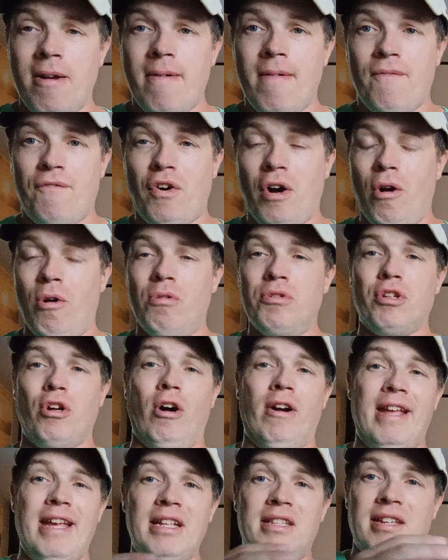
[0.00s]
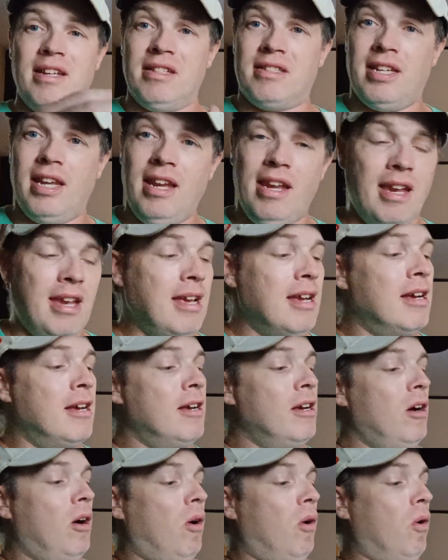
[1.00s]
phones on AT&T,
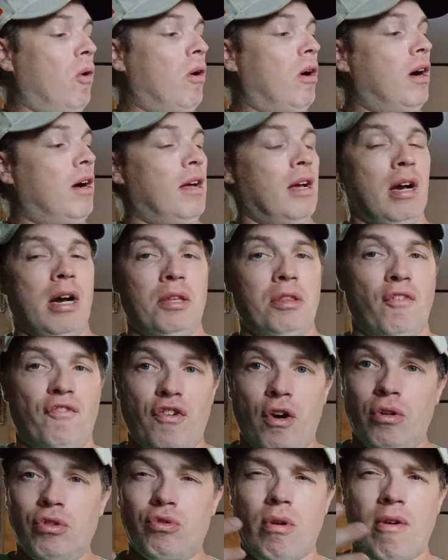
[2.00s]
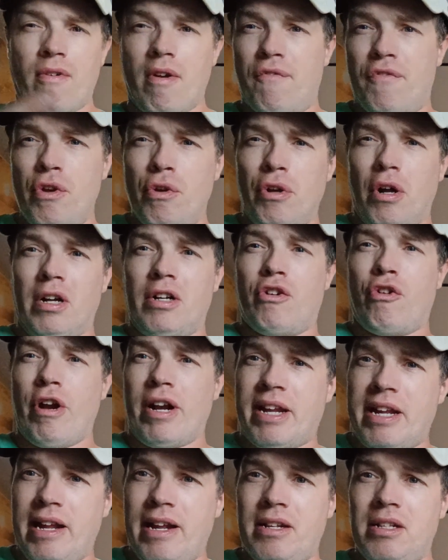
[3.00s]
the phones we reviewed on
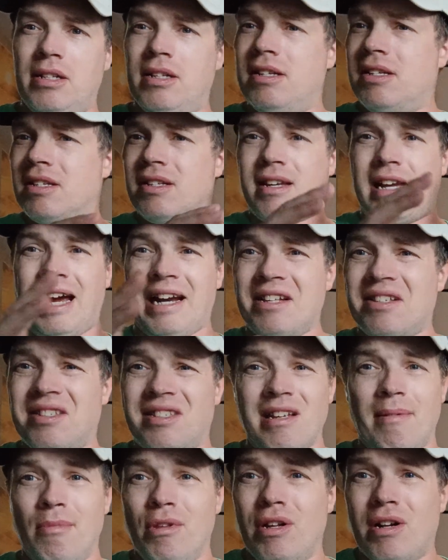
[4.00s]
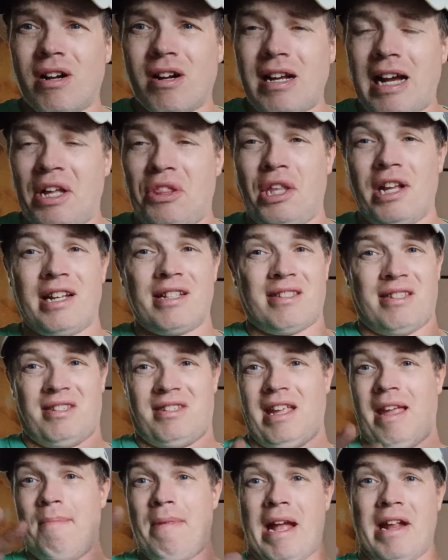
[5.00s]
Cricket. Kind of similar. I think it's the
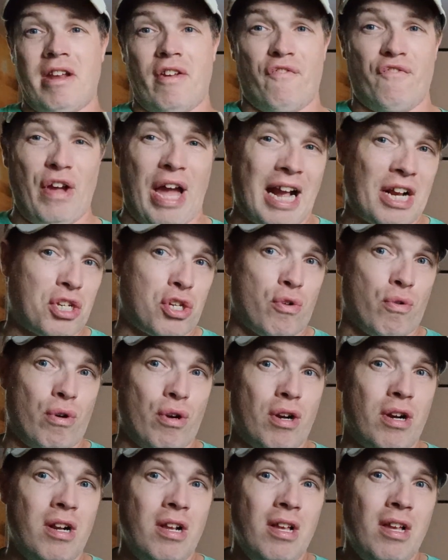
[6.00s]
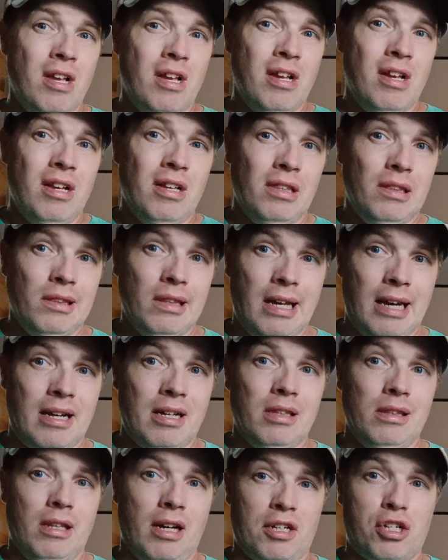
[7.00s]
same manufacturer.
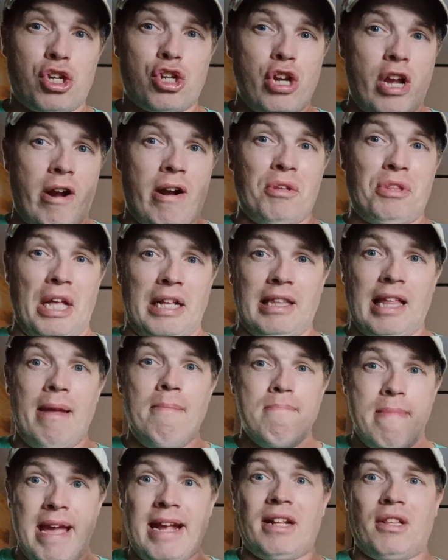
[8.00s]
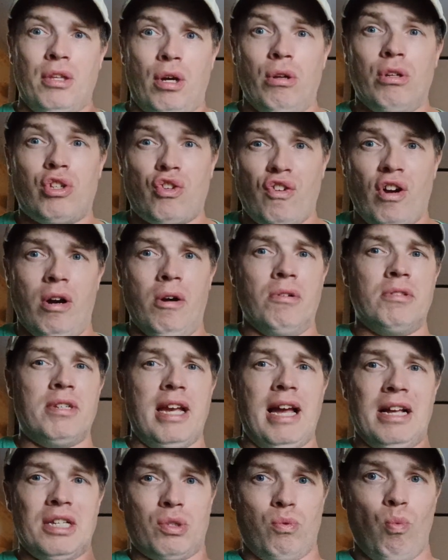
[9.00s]
Luxshare, I think they make those phones
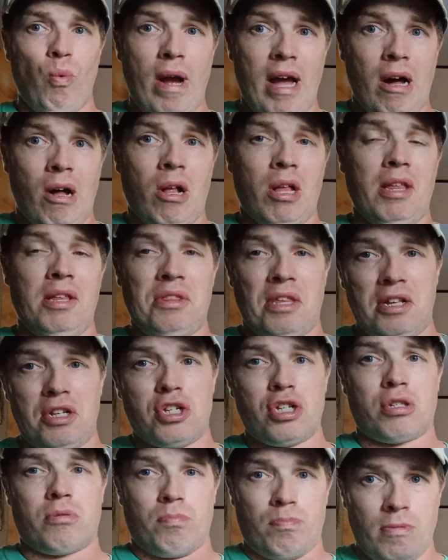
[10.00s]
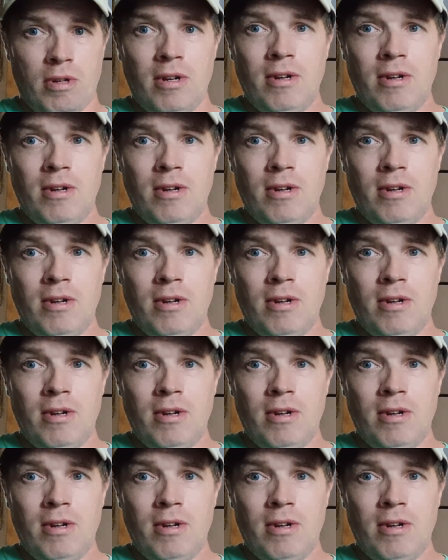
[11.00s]
as well, and they just